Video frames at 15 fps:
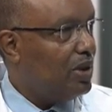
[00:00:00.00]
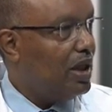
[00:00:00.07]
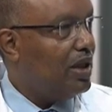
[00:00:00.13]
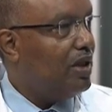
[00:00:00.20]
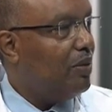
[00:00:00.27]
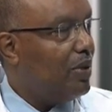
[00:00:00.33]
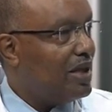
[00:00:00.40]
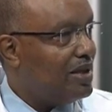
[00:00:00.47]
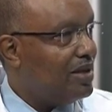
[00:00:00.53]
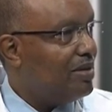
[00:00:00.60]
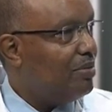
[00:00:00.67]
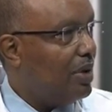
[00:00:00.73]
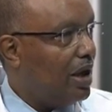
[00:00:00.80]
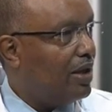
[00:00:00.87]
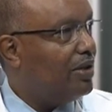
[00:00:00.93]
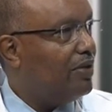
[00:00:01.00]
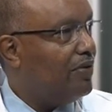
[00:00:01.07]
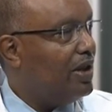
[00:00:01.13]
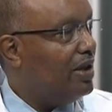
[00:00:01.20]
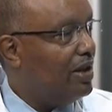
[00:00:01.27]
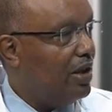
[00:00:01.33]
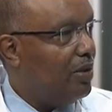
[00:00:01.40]
in the western part of
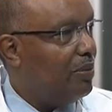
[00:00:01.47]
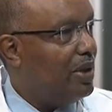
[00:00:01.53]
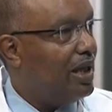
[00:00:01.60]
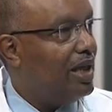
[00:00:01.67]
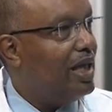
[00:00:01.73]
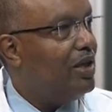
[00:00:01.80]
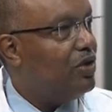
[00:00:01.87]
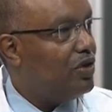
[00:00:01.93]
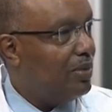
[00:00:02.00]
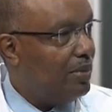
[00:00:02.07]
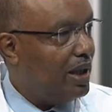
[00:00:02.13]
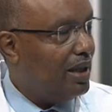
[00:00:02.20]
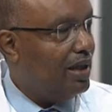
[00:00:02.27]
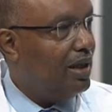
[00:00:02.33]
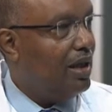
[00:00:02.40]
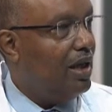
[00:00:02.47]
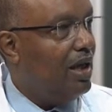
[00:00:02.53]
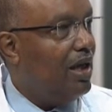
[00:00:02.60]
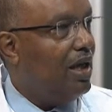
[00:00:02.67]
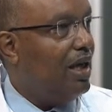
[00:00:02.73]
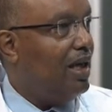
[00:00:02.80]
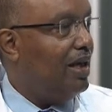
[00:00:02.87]
Ethiopia in Jimma.
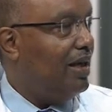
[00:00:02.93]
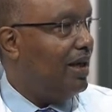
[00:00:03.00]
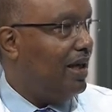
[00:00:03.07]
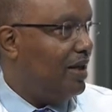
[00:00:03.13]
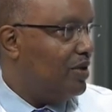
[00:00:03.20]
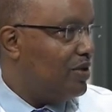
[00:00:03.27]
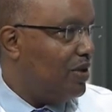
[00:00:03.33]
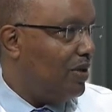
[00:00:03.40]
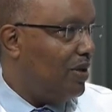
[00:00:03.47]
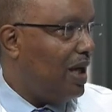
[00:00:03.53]
And so